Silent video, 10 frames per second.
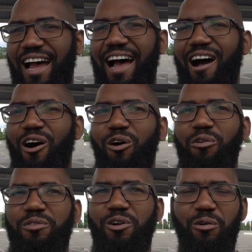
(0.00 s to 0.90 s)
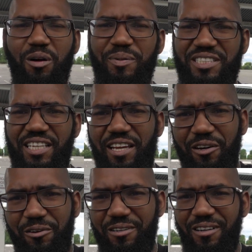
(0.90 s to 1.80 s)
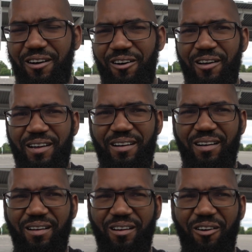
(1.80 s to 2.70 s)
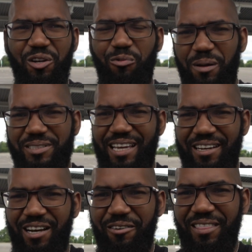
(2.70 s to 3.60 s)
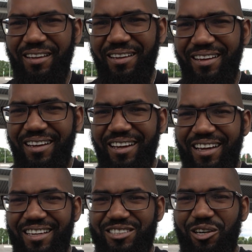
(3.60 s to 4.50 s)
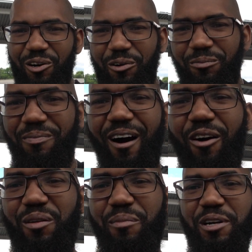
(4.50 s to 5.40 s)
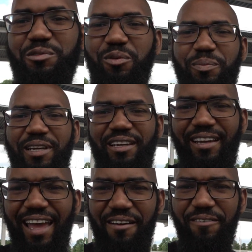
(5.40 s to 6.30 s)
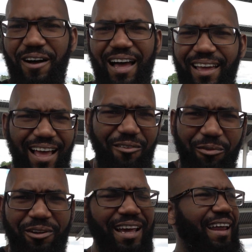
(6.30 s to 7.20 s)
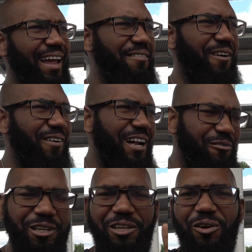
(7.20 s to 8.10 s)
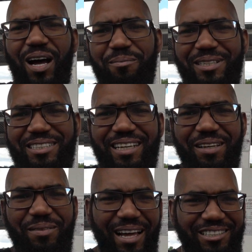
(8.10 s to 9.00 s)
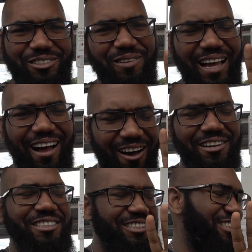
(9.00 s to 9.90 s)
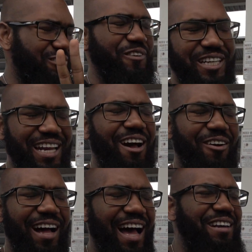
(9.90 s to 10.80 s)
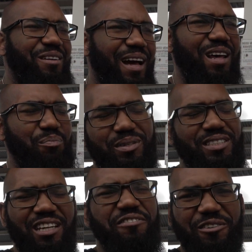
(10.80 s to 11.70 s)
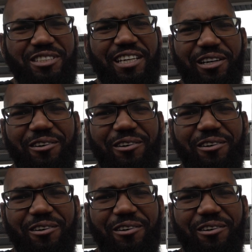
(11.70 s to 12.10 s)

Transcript: I'll throw up a sale on the website and everything. So all the merch will be half off. Well, not half off. I don't really know how much yet. I honestly just figured out how to put stuff on sale.